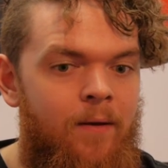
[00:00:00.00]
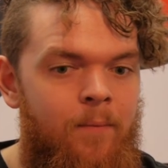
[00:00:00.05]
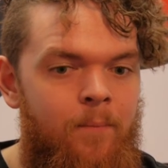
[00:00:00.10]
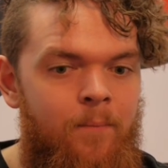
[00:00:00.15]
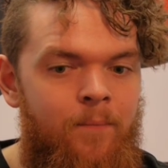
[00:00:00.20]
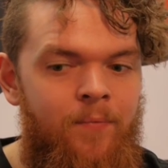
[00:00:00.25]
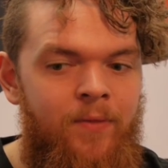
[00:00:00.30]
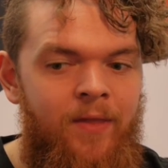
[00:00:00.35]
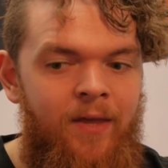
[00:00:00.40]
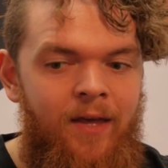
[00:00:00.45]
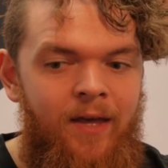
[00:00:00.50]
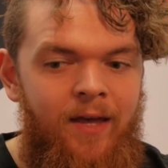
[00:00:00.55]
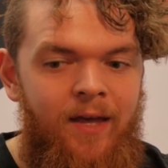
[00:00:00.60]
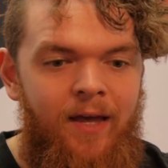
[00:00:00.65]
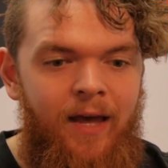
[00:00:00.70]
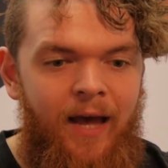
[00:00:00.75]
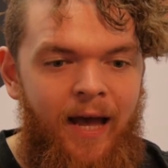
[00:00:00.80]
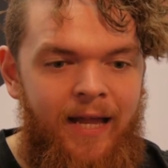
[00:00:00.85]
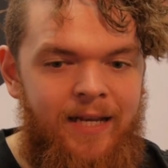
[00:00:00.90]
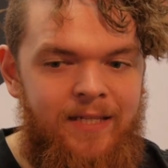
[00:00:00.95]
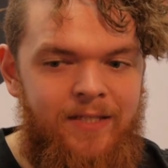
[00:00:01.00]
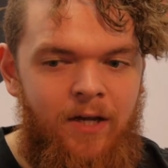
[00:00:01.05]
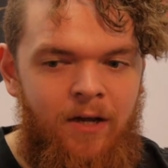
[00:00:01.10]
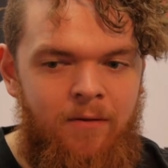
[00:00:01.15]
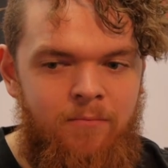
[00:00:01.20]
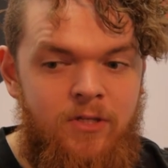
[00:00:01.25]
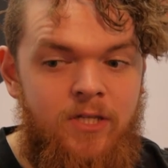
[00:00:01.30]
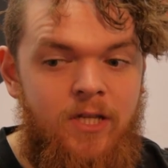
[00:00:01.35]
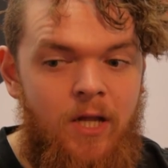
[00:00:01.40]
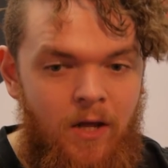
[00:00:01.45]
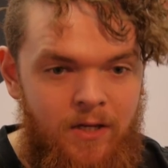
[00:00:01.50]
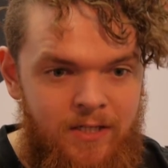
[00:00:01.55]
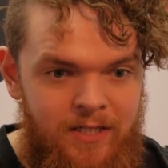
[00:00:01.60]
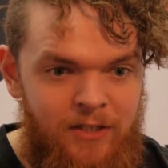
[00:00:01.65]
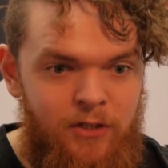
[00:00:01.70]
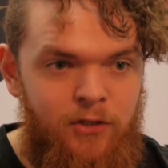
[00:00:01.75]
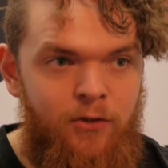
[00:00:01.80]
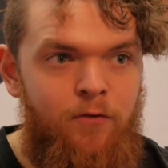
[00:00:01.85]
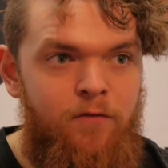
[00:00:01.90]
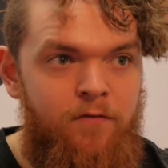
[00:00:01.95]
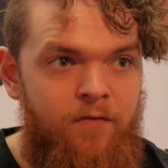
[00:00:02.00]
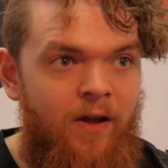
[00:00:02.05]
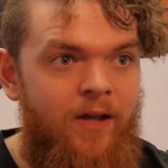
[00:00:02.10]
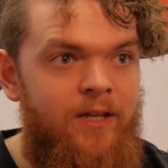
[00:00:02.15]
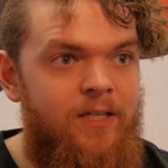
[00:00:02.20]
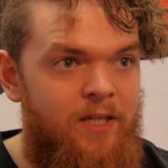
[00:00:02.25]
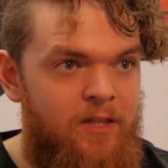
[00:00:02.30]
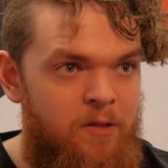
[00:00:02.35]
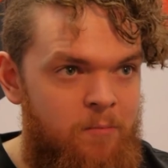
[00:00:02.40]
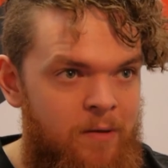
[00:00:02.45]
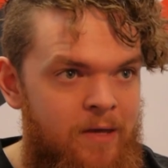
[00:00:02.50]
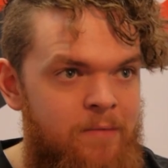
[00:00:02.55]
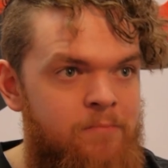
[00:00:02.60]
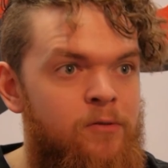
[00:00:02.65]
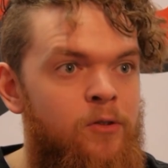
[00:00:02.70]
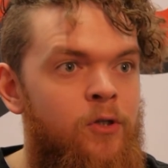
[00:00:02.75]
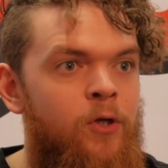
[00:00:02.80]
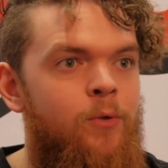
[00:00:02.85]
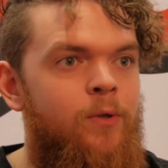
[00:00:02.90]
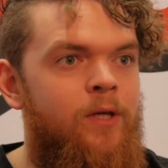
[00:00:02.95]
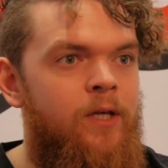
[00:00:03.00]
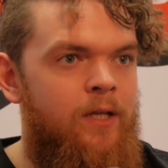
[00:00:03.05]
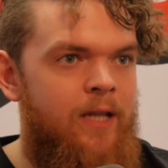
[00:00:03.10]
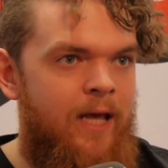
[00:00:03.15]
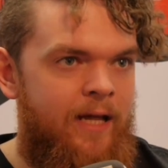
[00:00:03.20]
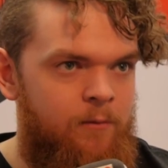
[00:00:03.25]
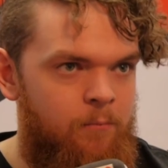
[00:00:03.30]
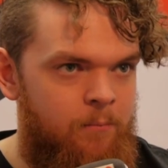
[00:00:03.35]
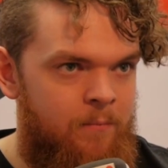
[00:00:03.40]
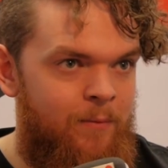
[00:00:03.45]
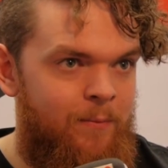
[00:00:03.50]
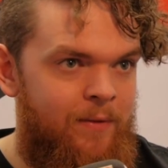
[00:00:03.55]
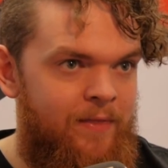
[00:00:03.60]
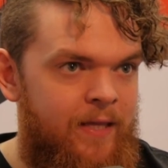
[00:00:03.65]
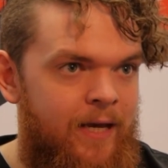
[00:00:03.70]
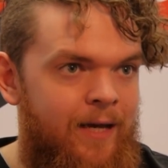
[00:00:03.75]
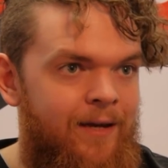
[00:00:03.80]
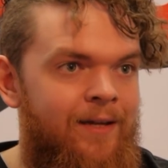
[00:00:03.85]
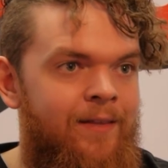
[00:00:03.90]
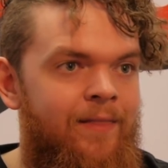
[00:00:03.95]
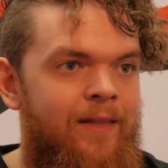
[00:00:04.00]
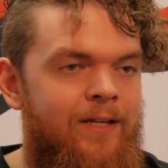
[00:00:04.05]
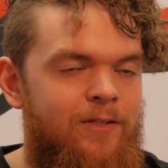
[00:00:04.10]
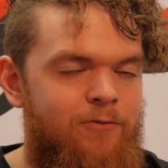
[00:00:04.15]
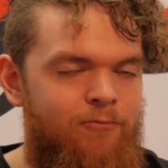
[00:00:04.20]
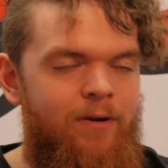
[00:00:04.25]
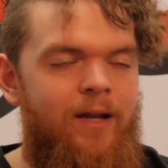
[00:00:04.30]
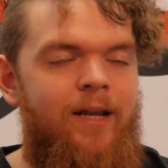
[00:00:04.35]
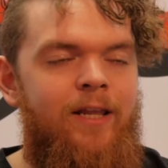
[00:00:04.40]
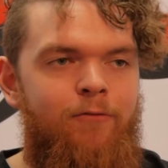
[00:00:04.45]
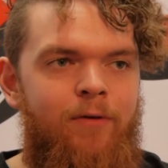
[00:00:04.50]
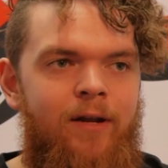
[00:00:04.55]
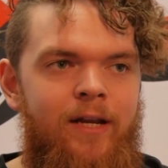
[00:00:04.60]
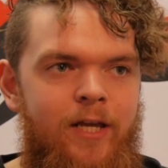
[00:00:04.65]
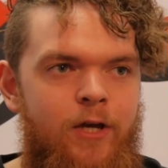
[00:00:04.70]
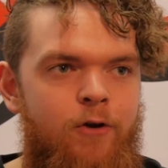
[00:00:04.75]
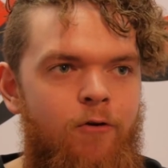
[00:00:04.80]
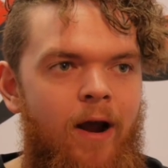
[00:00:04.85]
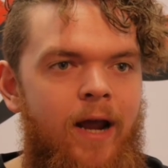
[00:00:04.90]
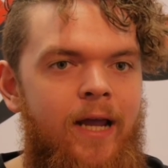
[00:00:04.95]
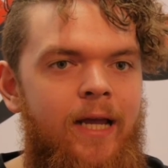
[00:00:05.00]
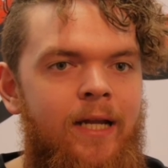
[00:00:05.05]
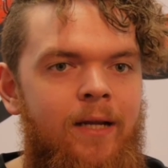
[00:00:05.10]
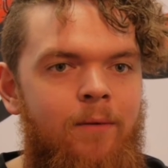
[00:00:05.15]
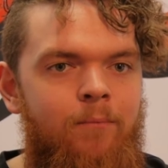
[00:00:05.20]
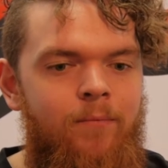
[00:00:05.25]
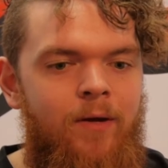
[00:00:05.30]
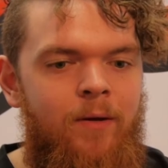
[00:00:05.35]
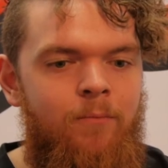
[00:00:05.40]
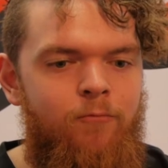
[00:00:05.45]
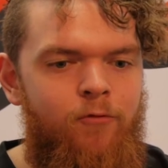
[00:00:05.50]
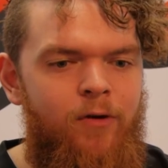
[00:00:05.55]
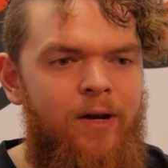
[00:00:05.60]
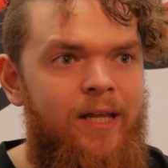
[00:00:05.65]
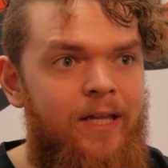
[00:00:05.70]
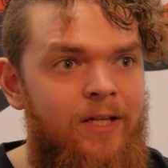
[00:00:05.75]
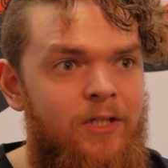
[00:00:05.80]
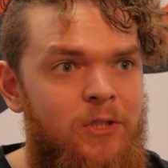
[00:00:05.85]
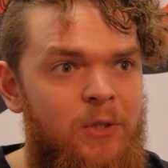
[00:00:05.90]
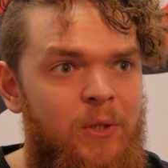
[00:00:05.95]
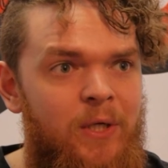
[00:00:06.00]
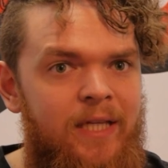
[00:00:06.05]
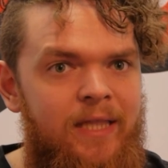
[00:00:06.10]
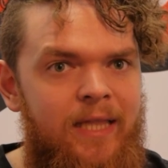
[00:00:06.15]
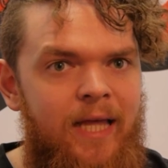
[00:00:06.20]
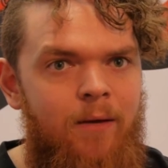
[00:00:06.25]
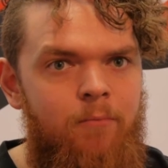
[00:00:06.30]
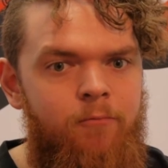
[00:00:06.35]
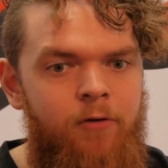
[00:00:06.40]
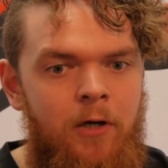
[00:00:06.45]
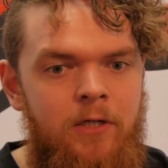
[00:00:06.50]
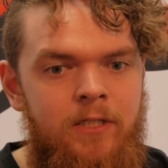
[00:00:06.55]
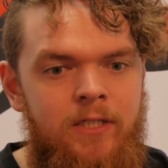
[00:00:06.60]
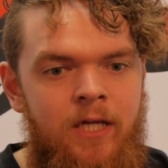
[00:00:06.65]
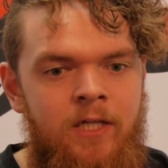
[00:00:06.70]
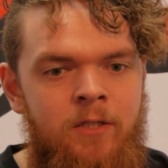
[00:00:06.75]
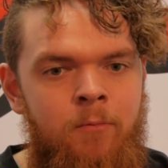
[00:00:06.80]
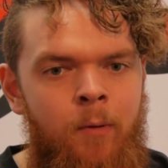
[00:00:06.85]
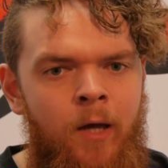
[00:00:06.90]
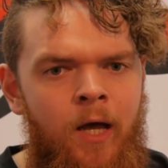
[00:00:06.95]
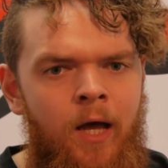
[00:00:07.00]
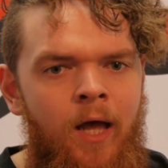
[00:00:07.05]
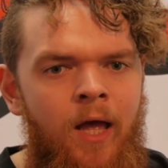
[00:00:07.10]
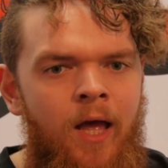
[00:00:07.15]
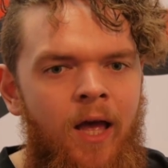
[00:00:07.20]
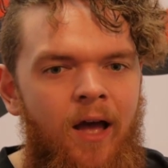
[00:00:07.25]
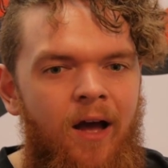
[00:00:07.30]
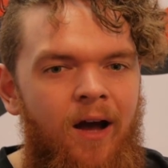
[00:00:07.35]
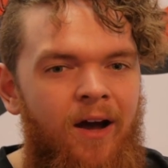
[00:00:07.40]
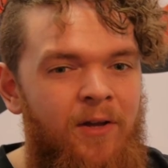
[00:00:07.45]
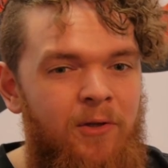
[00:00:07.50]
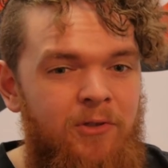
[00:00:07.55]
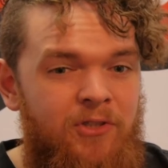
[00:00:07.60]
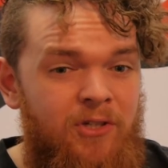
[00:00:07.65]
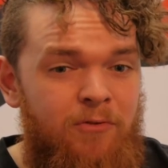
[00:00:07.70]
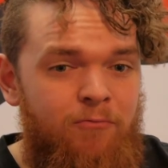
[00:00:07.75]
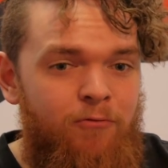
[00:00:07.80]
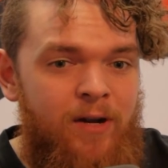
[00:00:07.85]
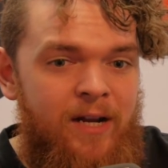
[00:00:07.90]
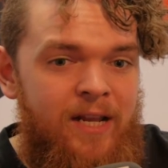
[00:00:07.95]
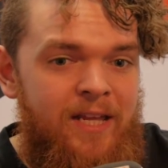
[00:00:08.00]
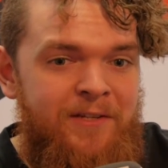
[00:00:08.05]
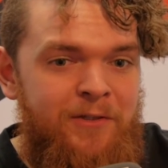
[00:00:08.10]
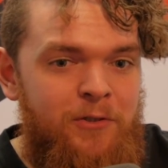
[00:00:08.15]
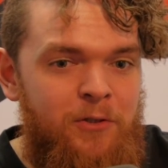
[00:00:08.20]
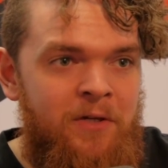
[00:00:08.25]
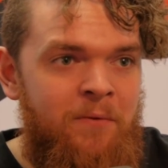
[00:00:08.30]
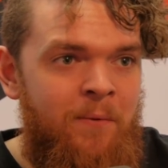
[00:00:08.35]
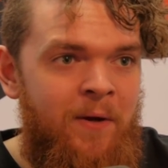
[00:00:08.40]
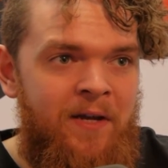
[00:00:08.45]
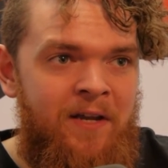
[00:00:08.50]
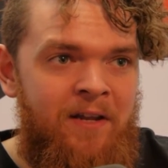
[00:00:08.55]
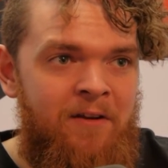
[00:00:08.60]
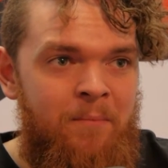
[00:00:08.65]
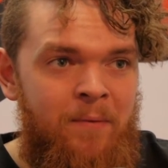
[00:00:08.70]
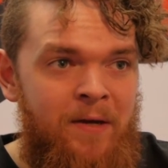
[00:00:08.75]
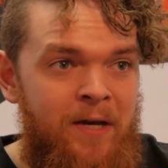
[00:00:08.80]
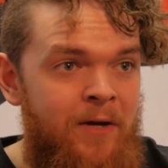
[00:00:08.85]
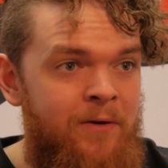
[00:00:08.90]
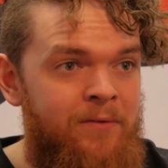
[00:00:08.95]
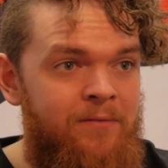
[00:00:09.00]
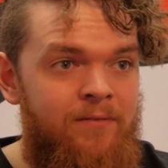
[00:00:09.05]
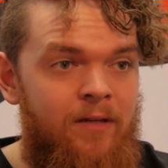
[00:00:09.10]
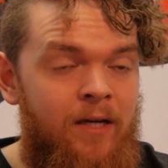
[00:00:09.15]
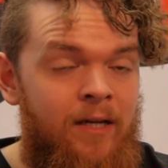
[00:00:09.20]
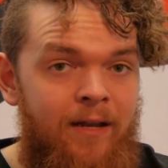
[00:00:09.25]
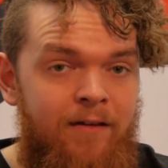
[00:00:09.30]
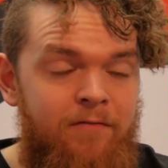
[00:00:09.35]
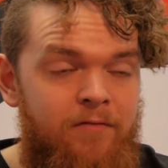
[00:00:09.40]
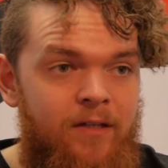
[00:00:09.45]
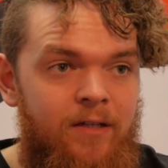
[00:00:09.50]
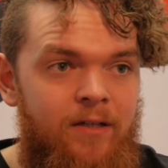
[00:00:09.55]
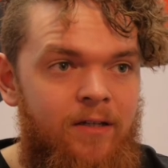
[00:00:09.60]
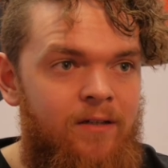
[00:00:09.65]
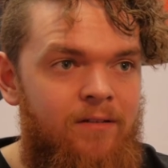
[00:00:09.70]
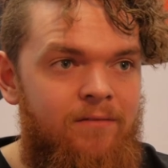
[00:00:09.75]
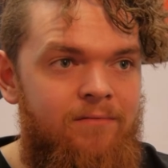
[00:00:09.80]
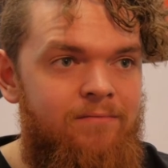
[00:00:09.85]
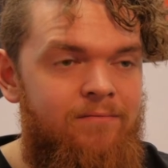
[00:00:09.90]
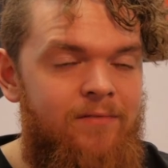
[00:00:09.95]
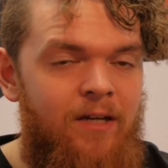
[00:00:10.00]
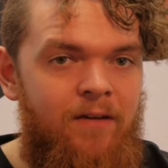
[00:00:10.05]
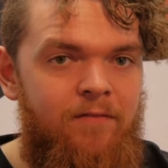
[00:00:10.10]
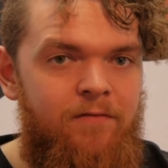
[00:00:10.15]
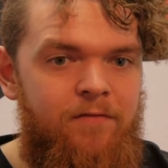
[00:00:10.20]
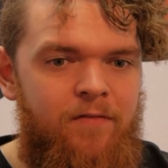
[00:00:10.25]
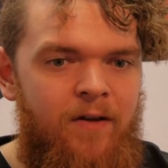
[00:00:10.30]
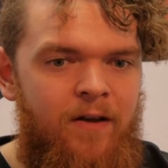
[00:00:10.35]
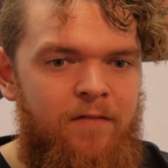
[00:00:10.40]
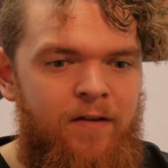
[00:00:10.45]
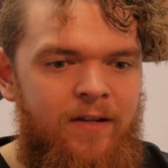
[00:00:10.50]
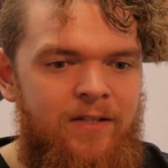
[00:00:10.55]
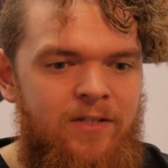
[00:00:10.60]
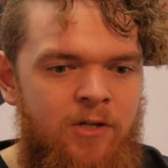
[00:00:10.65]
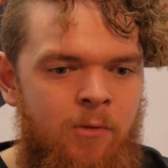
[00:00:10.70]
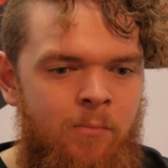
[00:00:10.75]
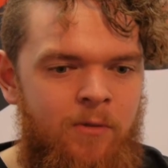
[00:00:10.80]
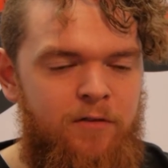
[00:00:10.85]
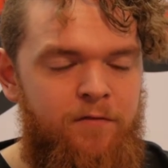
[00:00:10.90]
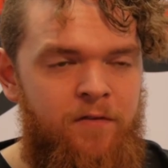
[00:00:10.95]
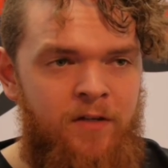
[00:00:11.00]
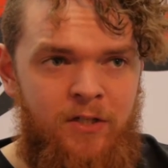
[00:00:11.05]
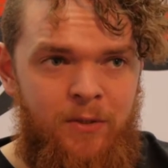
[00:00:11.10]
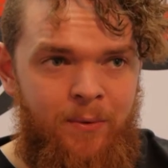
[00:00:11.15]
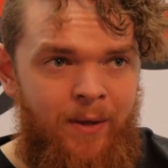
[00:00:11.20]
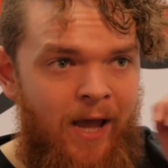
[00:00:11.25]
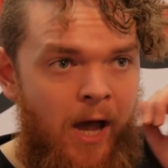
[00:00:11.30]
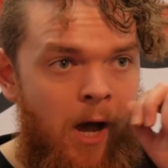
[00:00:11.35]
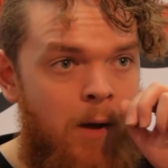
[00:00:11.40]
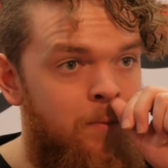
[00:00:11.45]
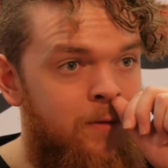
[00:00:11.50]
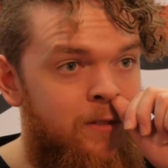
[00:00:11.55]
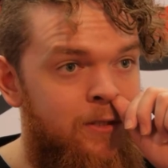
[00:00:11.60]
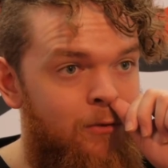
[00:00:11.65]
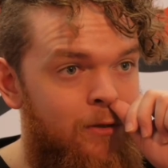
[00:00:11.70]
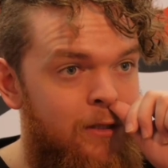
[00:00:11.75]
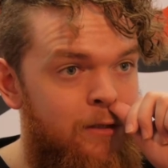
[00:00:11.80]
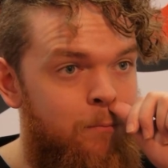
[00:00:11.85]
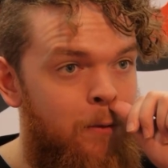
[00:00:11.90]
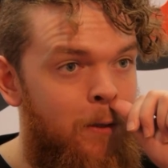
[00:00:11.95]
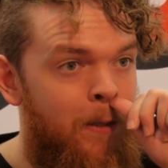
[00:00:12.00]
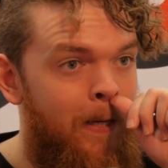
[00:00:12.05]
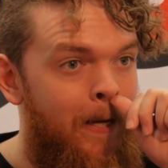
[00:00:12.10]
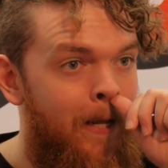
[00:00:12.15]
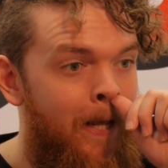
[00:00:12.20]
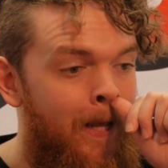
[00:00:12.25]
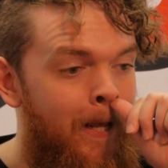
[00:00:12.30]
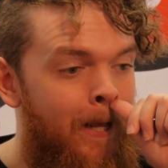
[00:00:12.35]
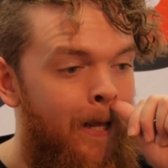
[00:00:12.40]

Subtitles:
And I'm starting to find other people who can help me with that, and that's really, really great. And I'm really enjoying that process. But I also really enjoy working on my own. I love it, and I've had so much fun doing it up until this point.